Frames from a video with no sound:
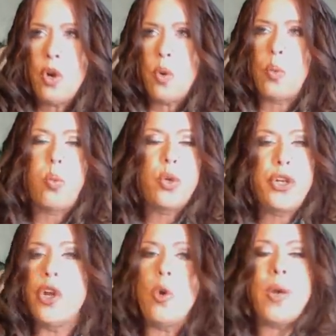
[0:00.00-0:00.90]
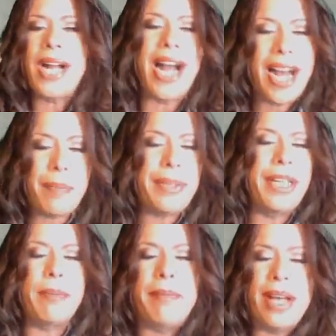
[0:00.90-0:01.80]
no cop and
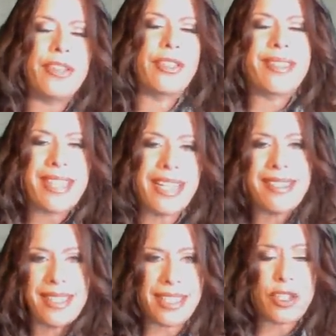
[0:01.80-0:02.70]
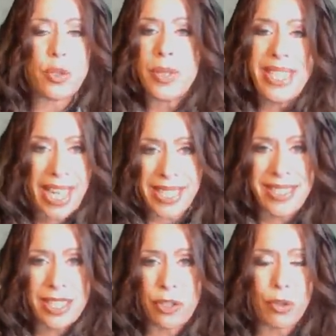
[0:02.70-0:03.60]
their mother says this to a
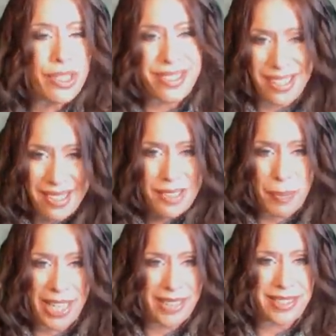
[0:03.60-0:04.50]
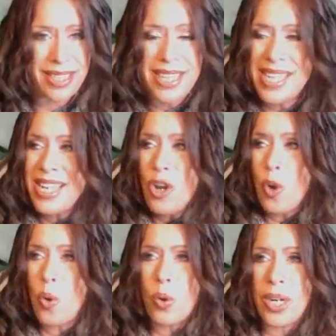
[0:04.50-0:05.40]
19 year old suspect
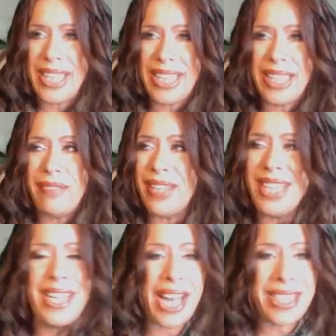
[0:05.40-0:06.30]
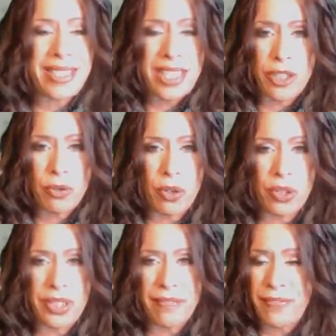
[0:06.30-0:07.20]
or even the 19 year
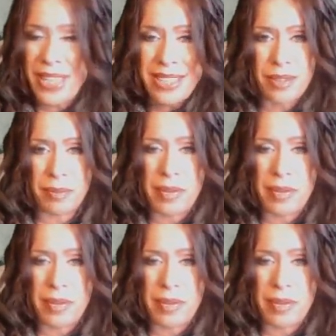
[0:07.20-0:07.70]
old victim